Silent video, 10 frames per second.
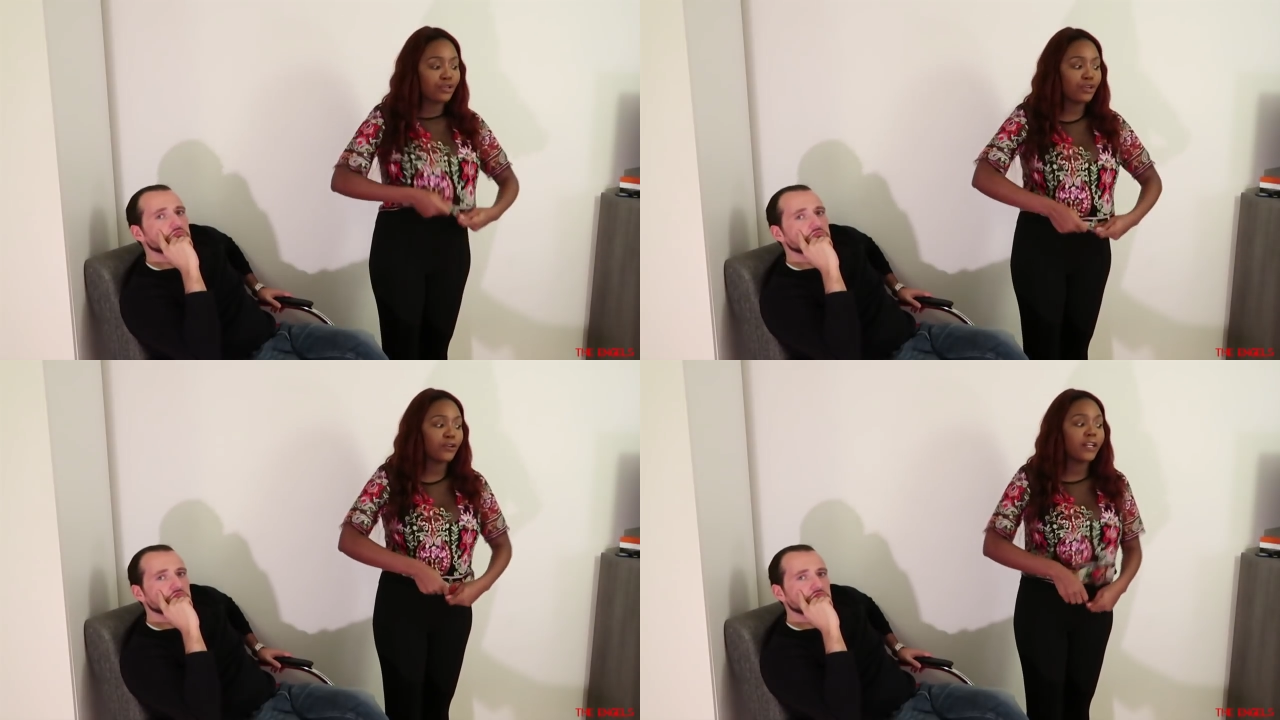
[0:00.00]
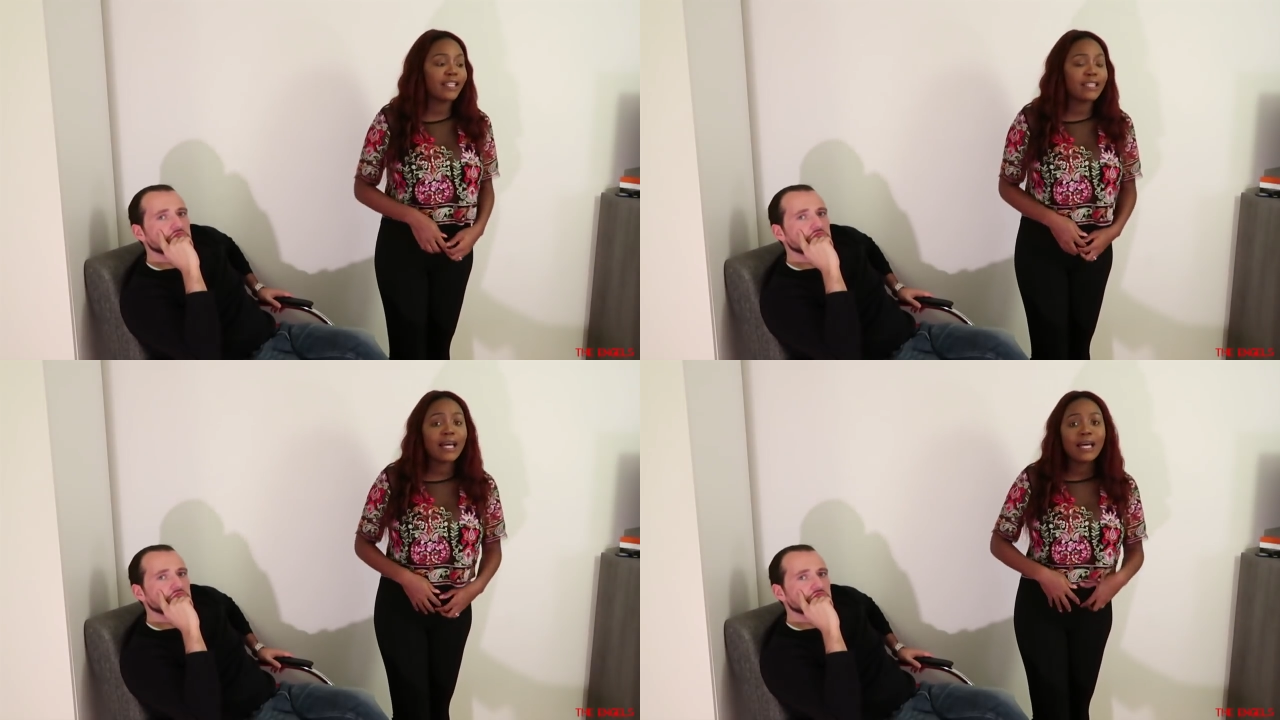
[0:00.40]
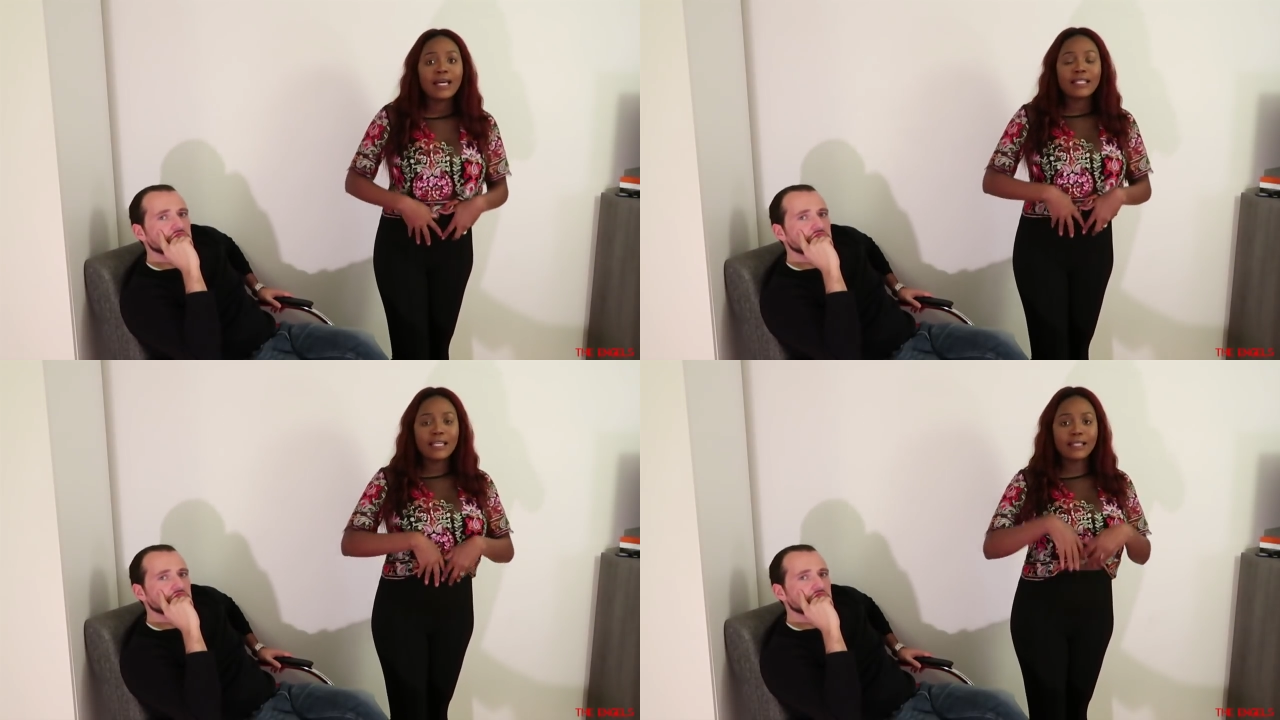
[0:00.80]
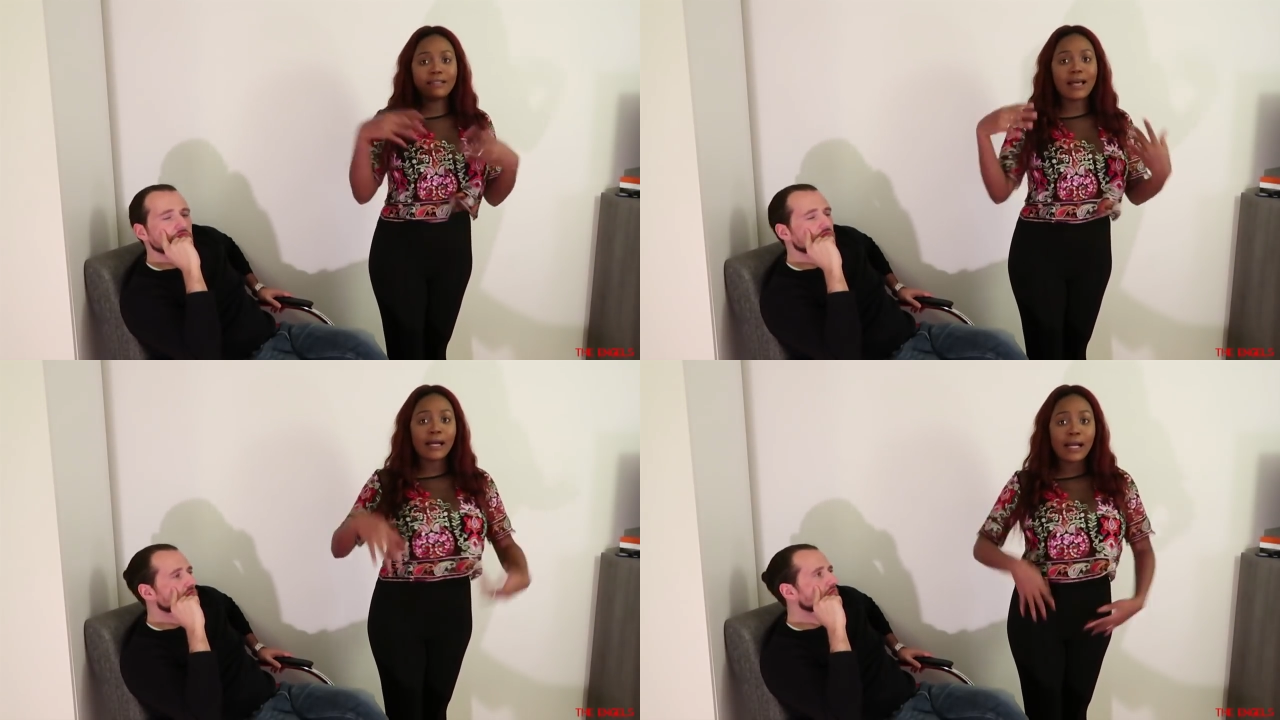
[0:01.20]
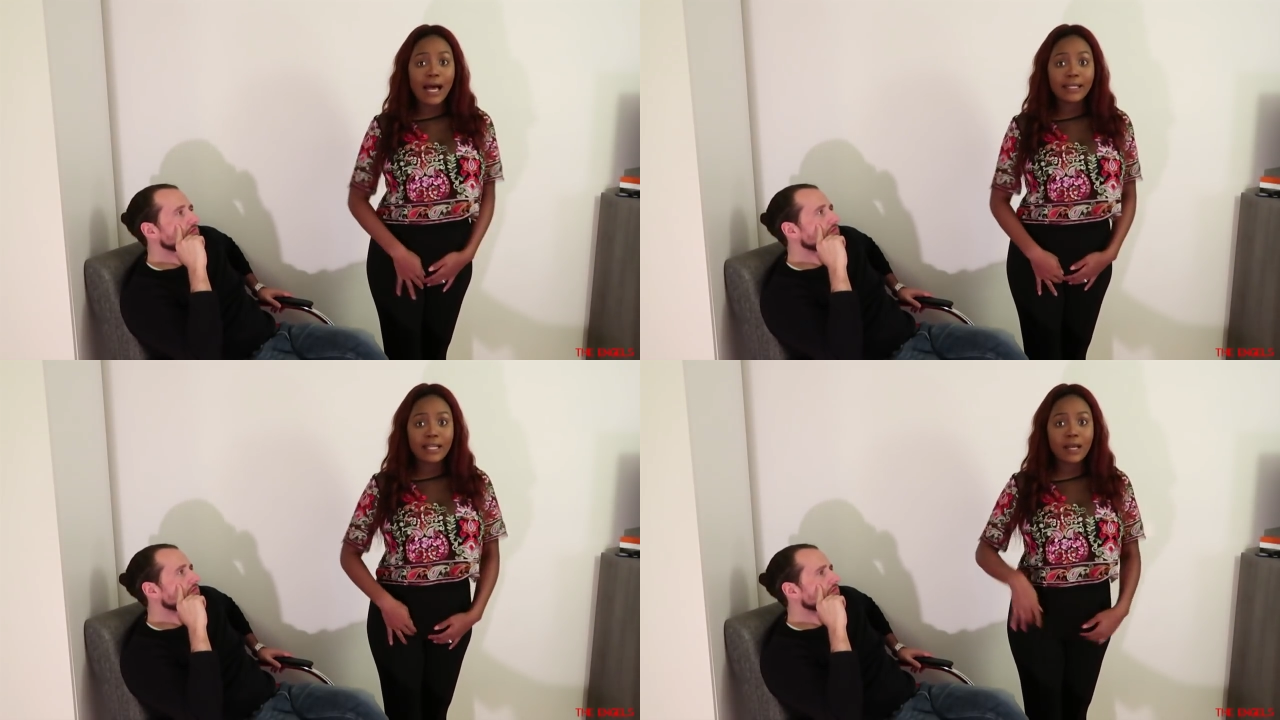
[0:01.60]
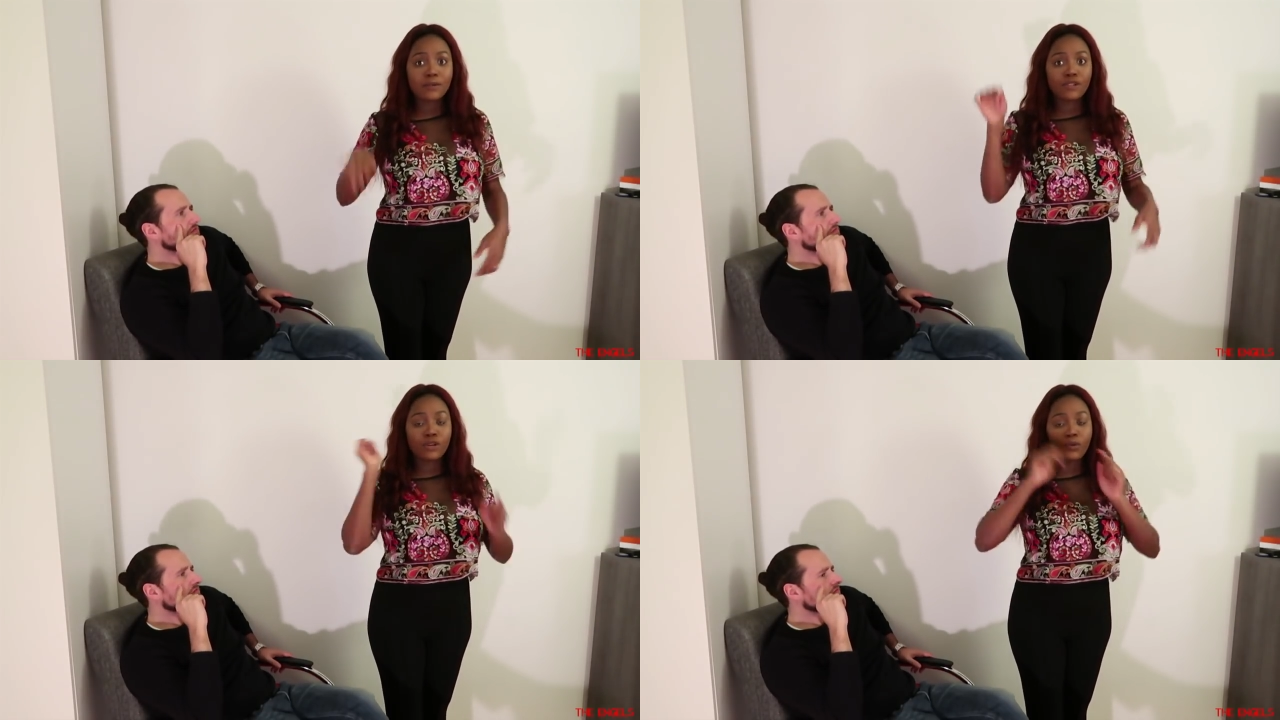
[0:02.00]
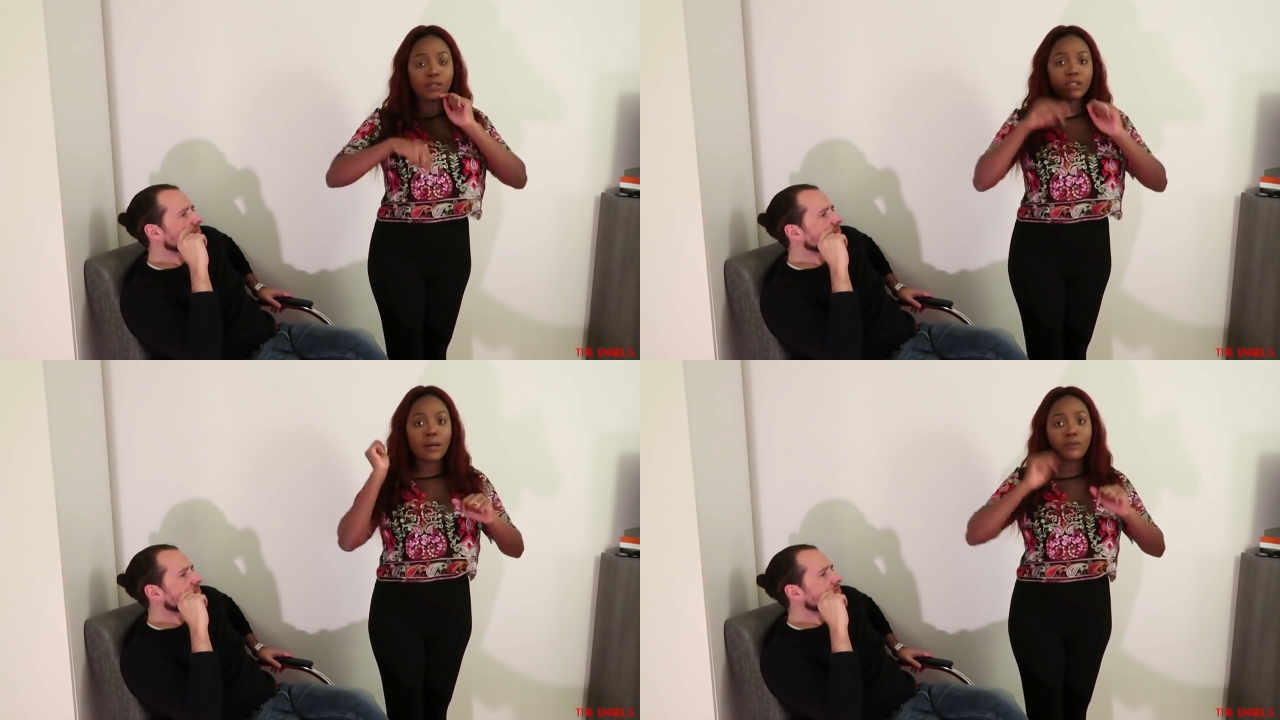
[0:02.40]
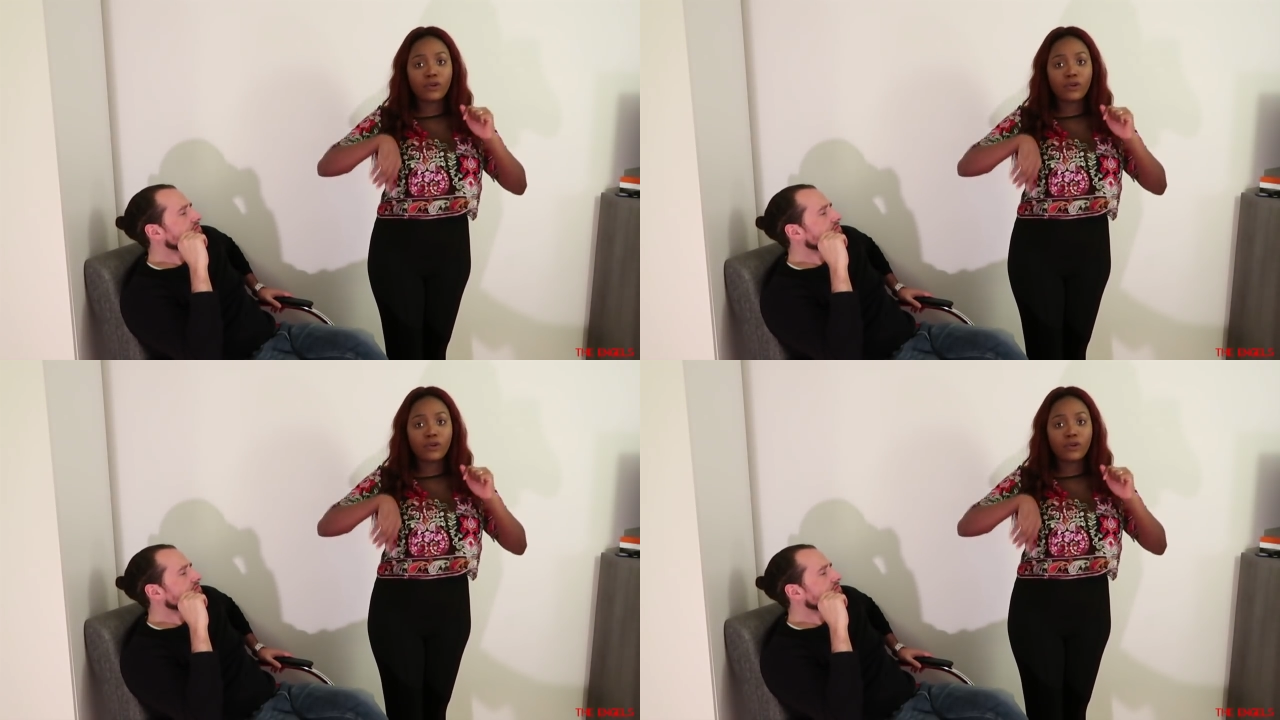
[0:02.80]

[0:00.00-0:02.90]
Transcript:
Speaker 1: to go get the exact items, you're going to, I'm